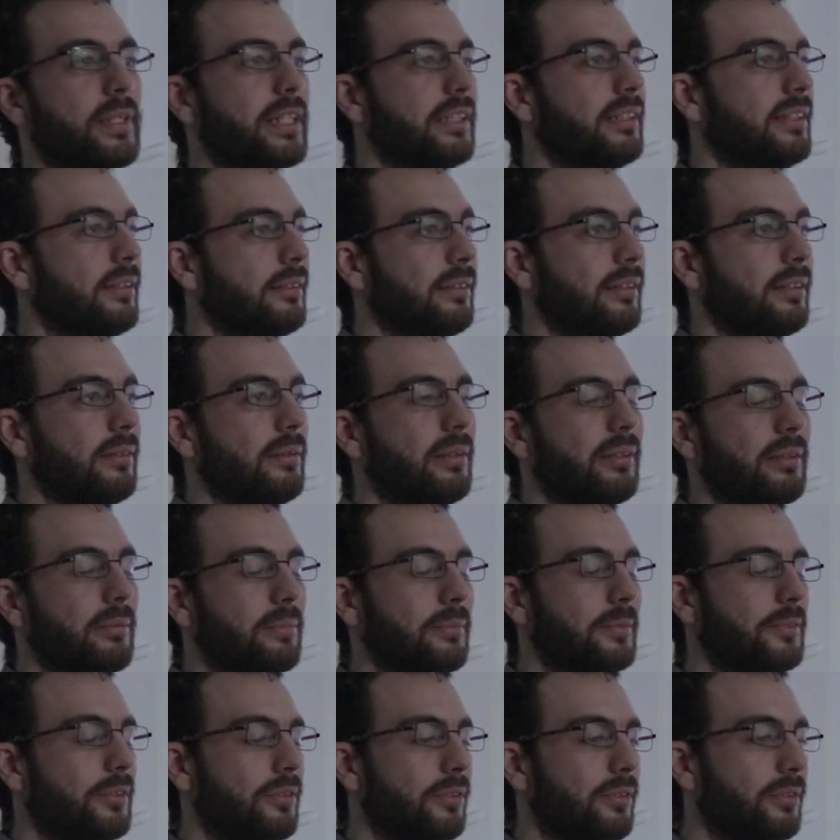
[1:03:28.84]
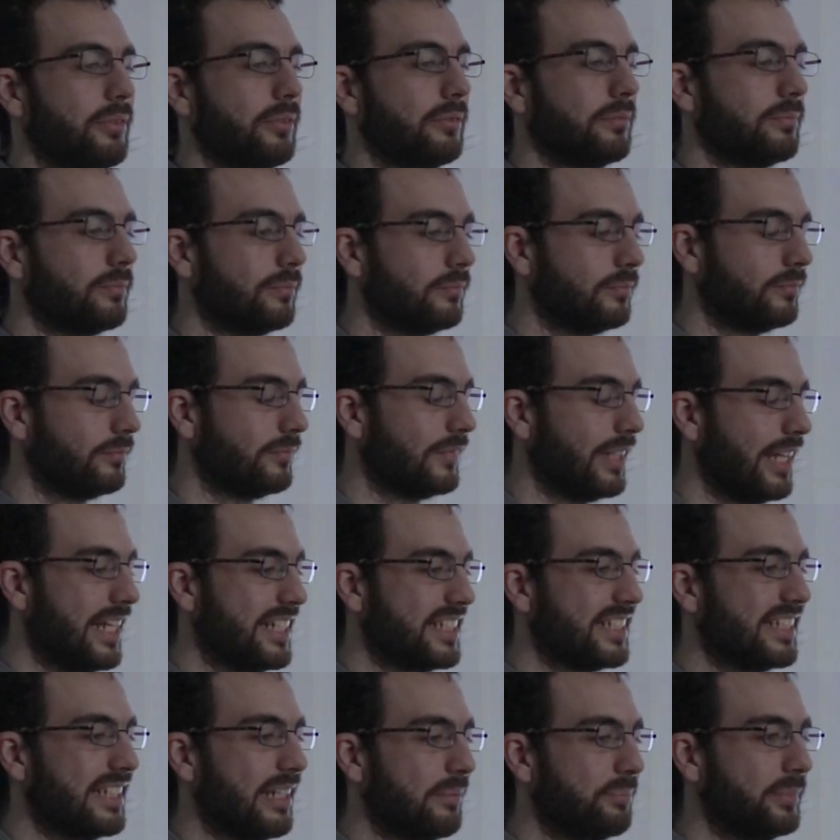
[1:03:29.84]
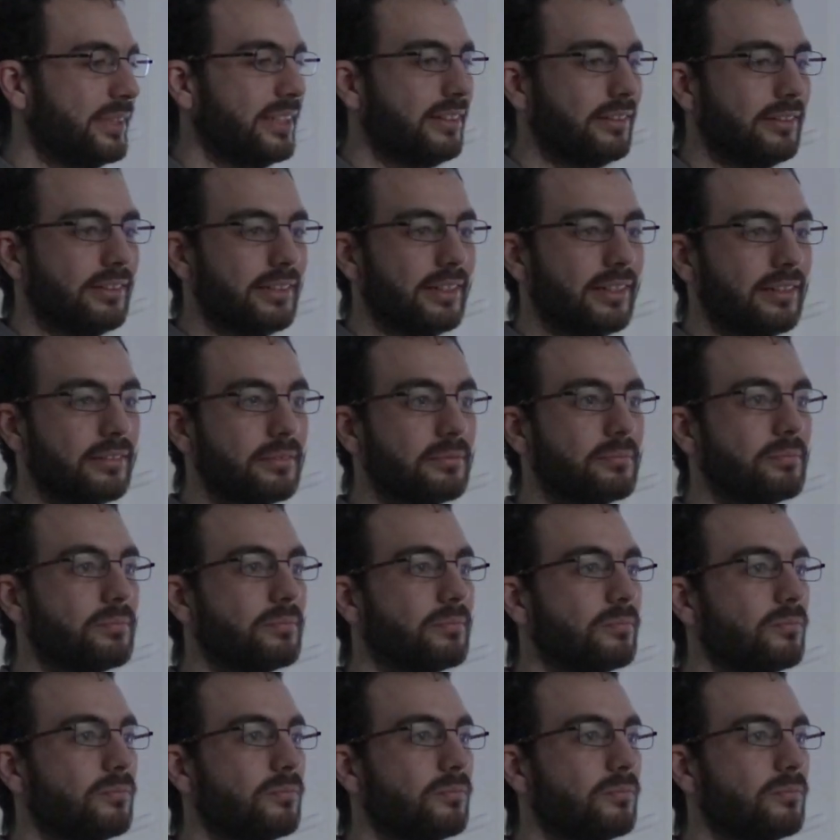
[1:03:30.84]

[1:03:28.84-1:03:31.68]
I'm more skeptical there.